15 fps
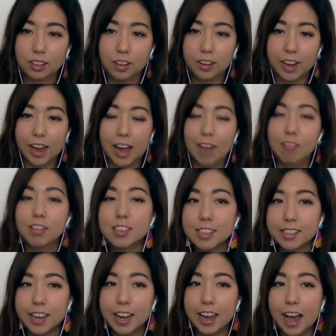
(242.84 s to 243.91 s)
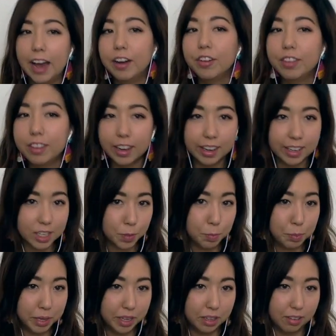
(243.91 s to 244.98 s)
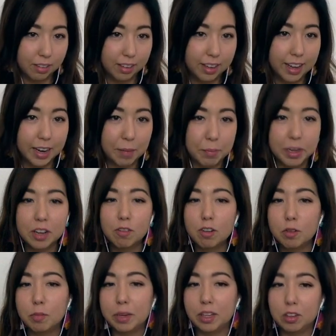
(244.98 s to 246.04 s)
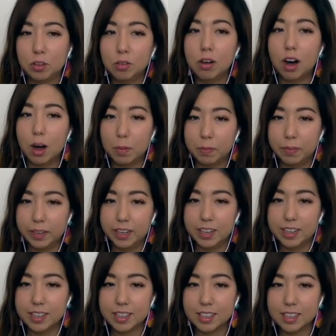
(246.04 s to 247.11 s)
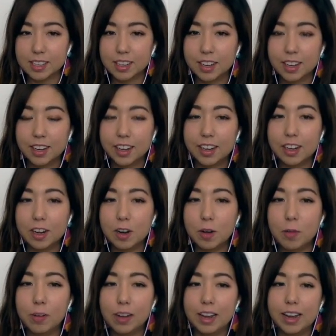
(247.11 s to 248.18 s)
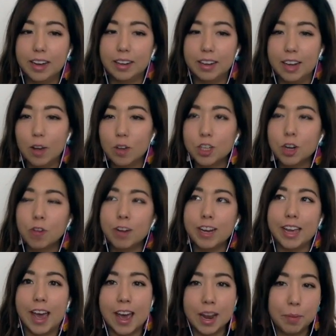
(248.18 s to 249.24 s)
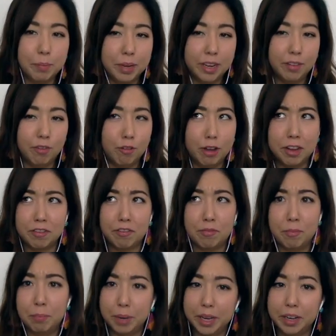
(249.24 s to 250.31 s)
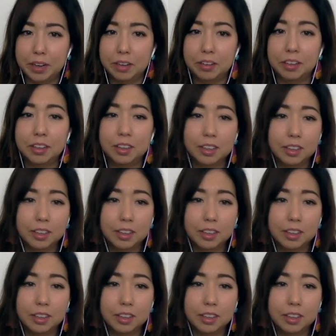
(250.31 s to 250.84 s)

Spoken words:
Okay, I will say I don't think it's Bill. Like, Bill would be too obvious. You know, but like, Legoshi already had a beef with Bill.